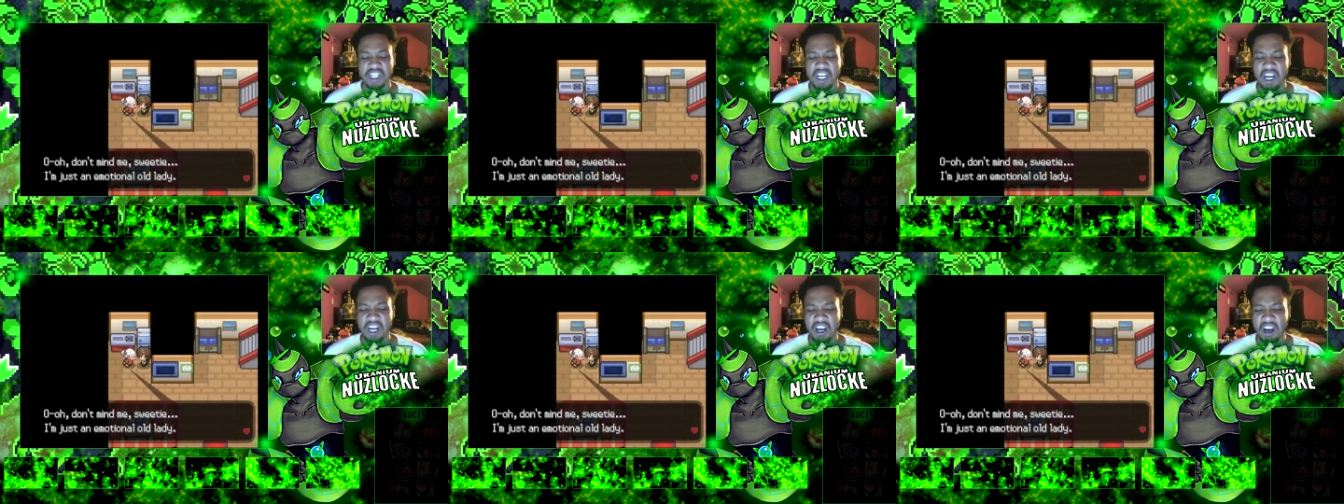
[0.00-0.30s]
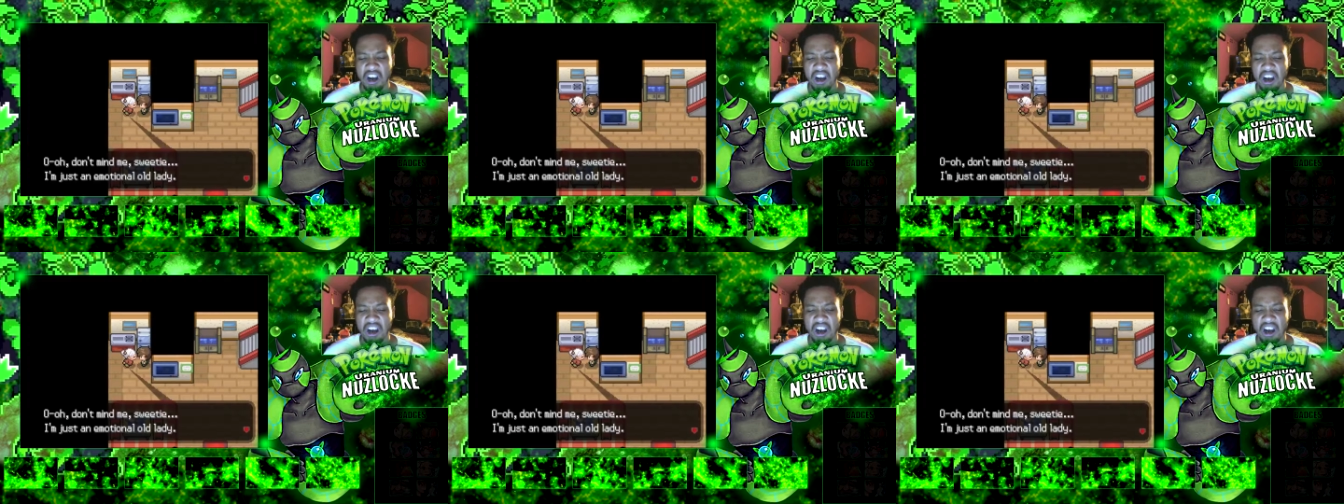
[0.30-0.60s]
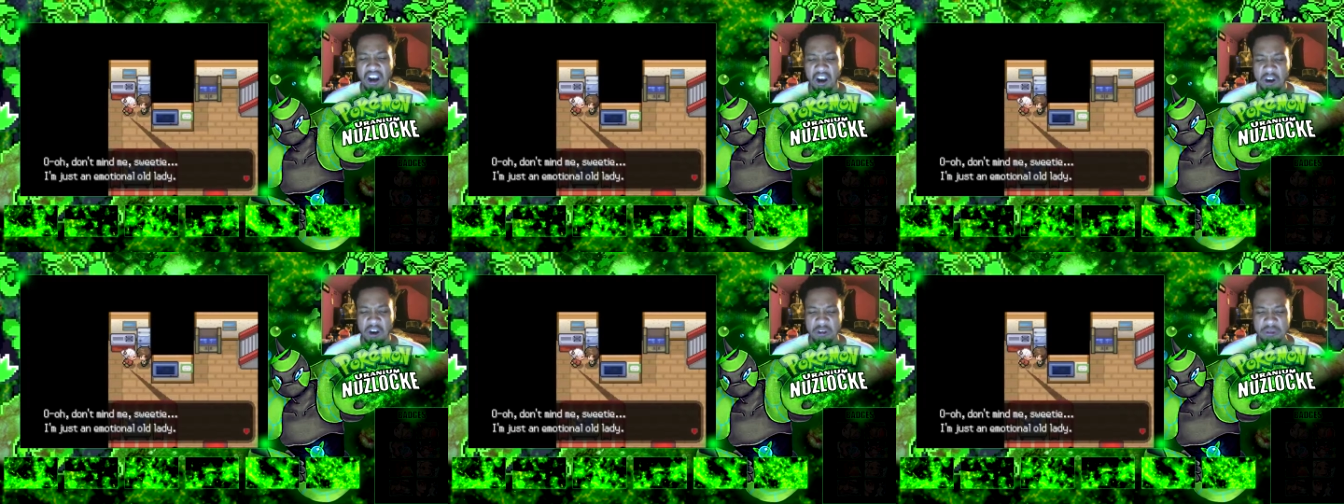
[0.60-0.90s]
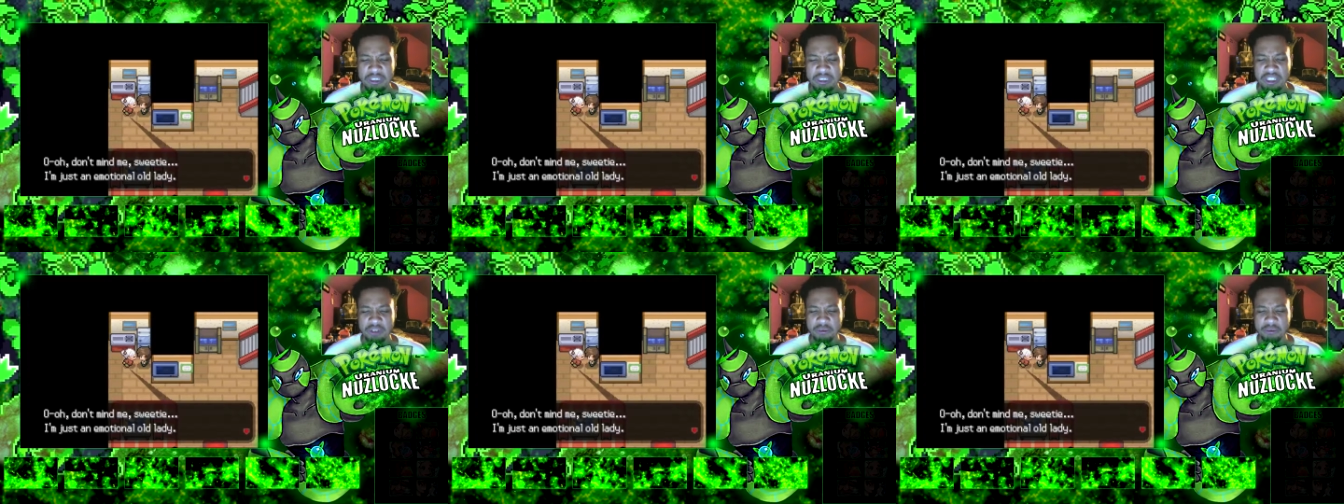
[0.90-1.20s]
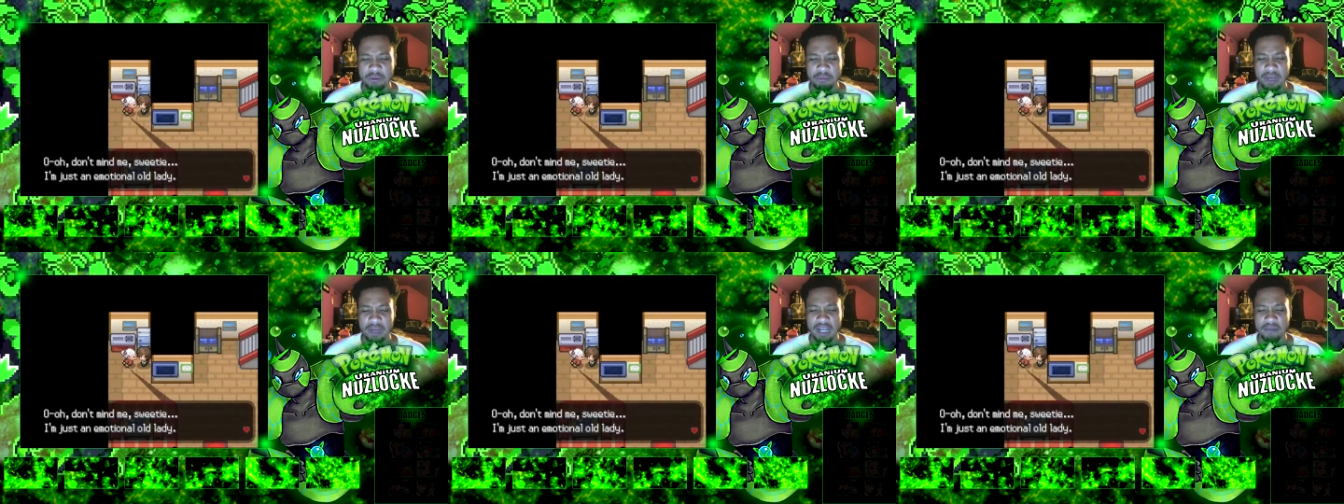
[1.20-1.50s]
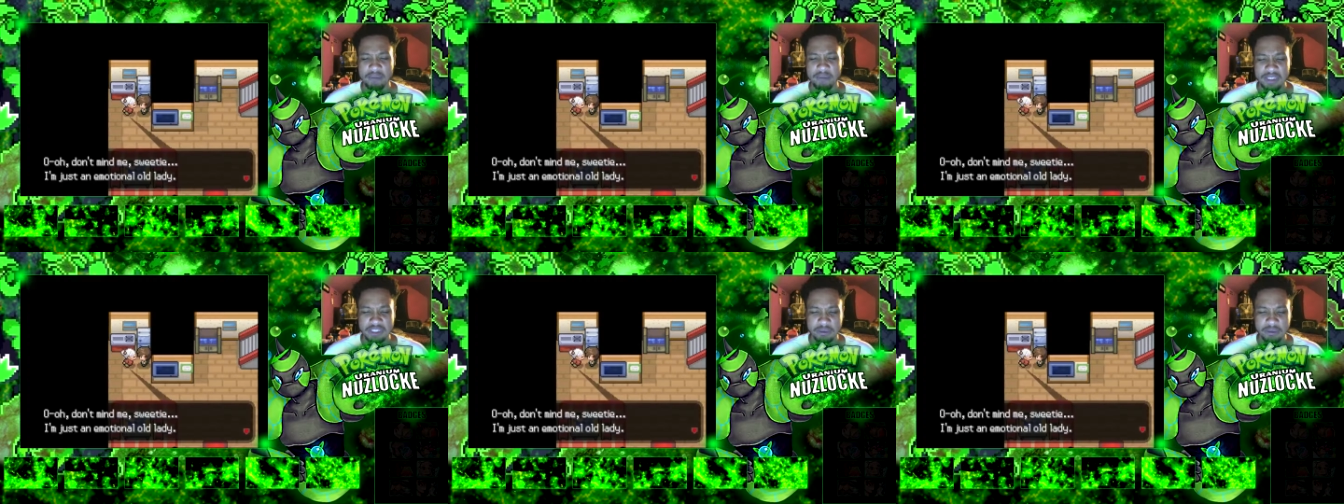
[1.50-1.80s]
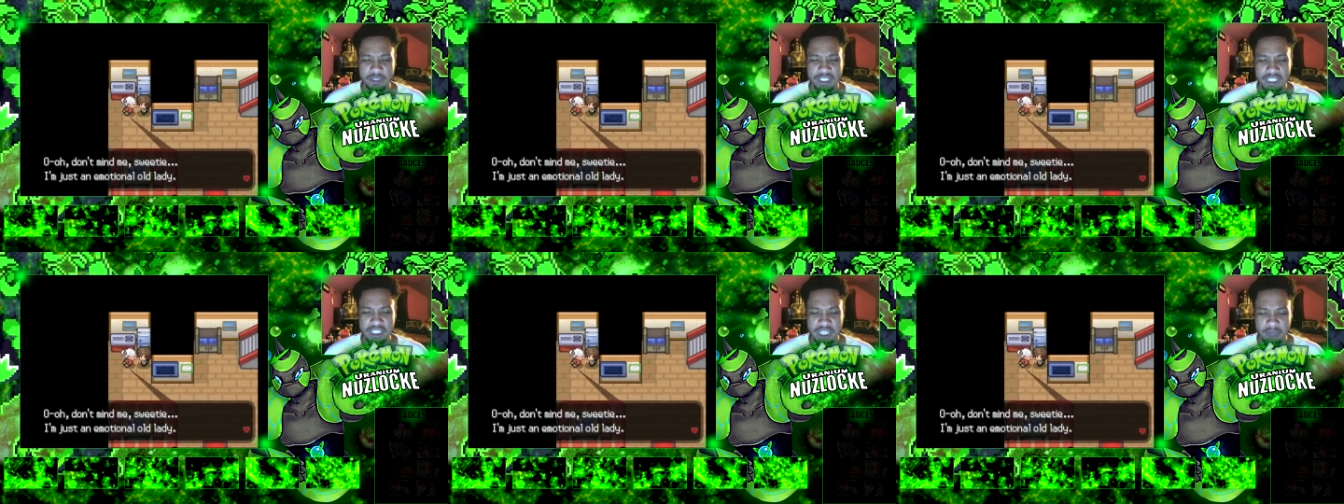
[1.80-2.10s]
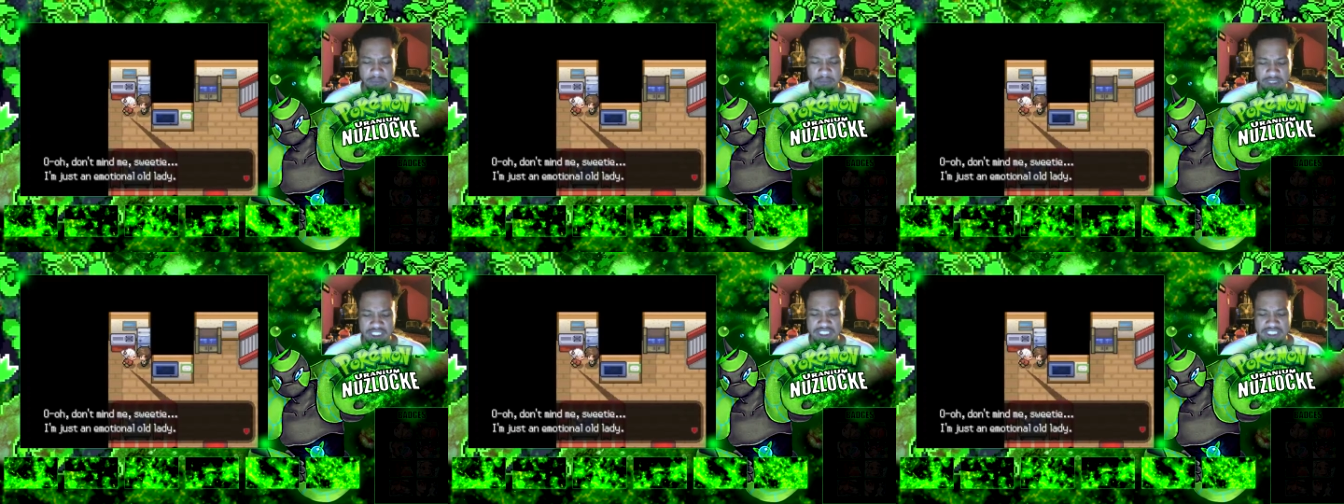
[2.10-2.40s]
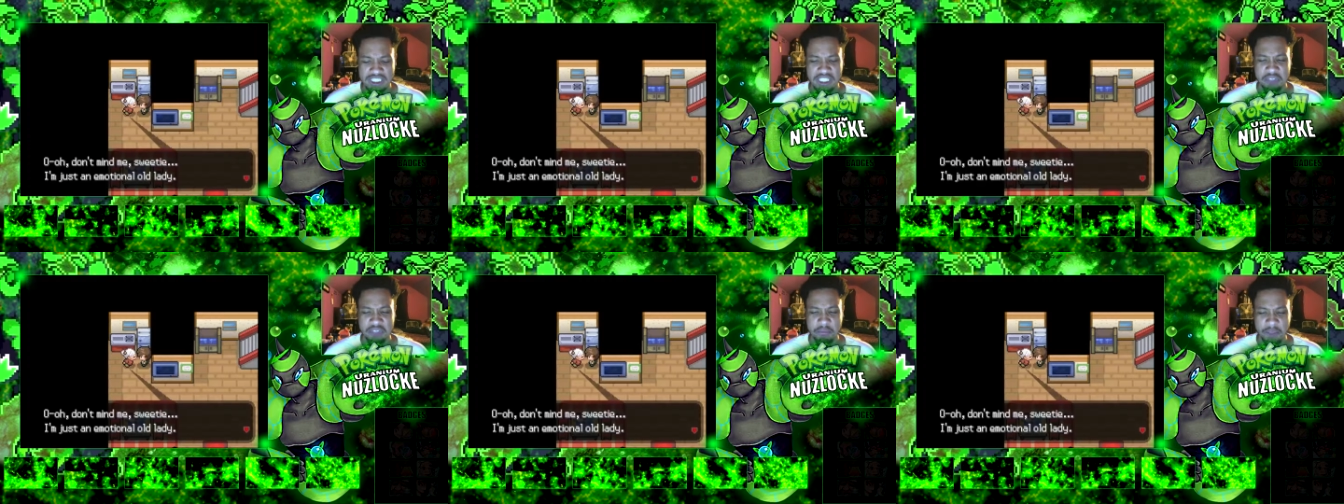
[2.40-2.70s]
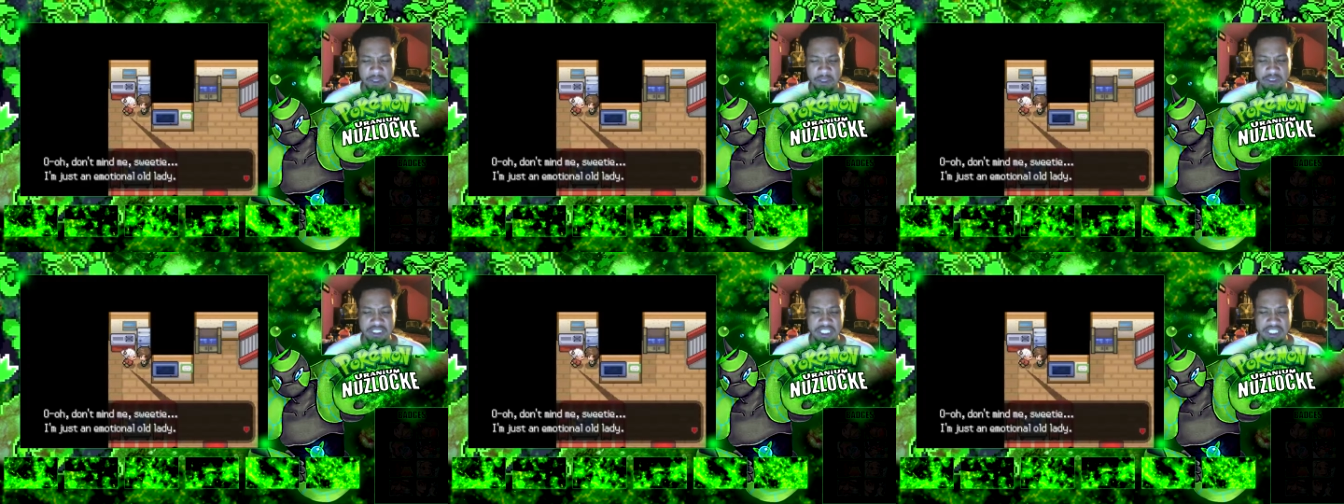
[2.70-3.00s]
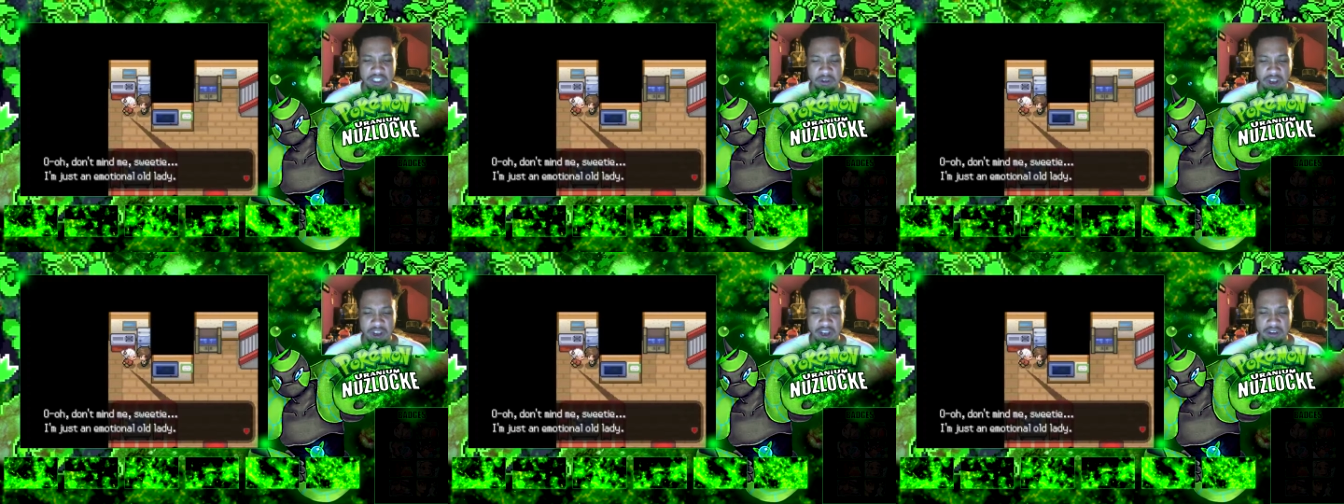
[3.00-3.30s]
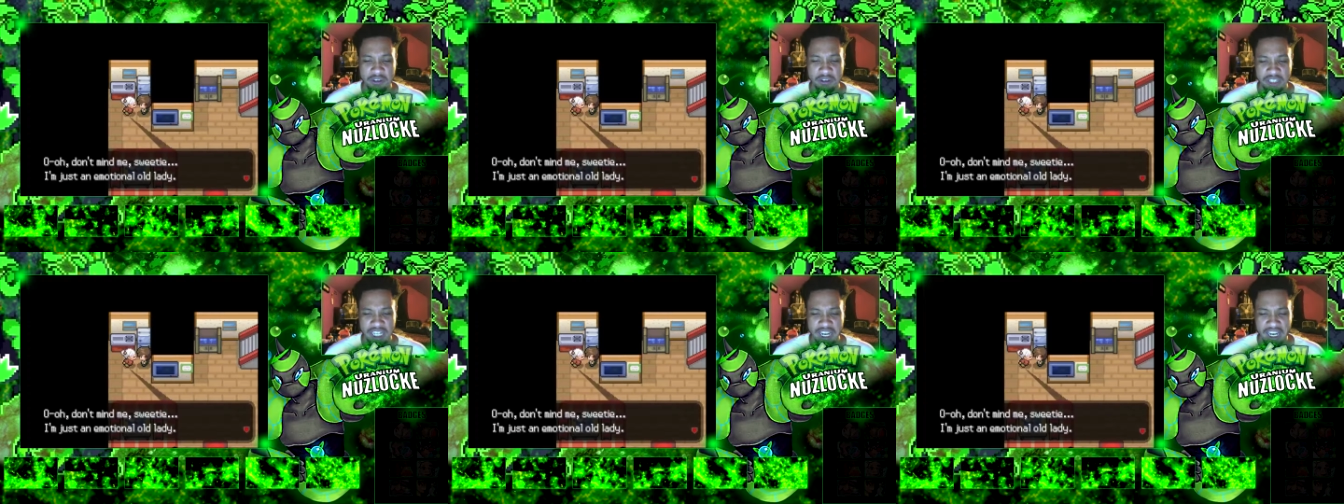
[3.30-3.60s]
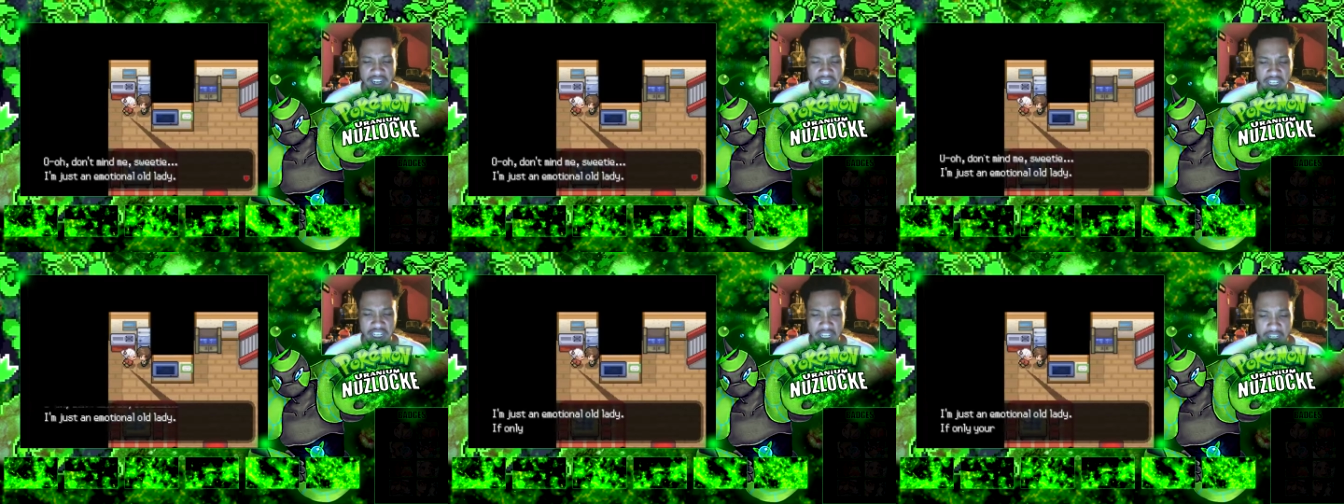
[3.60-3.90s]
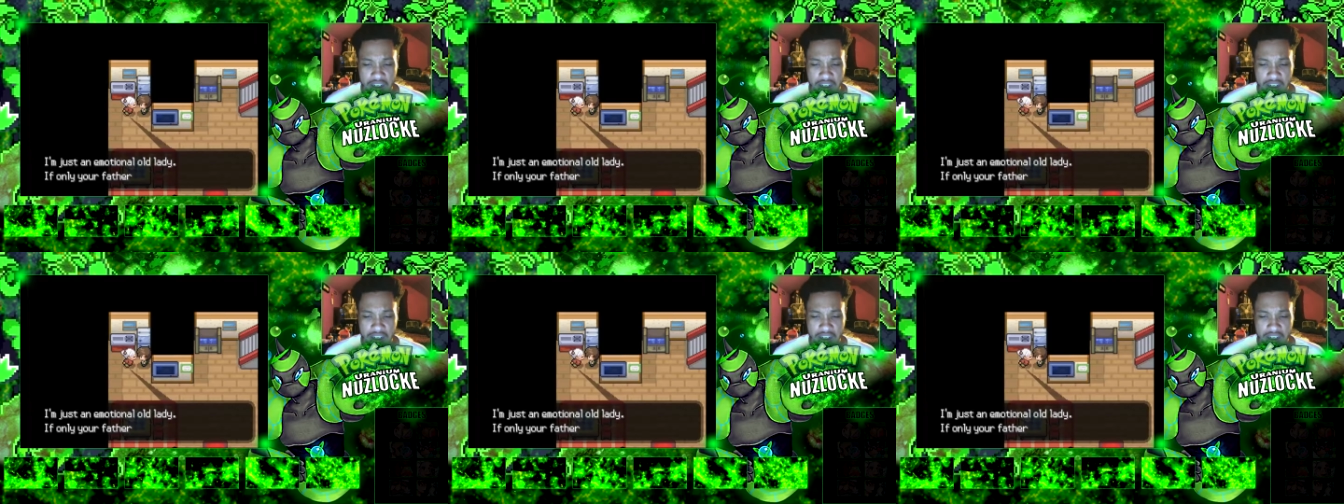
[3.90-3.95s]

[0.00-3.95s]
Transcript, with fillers: oh, oh, don't remind me, sweetie. I'm just an emotional old lady.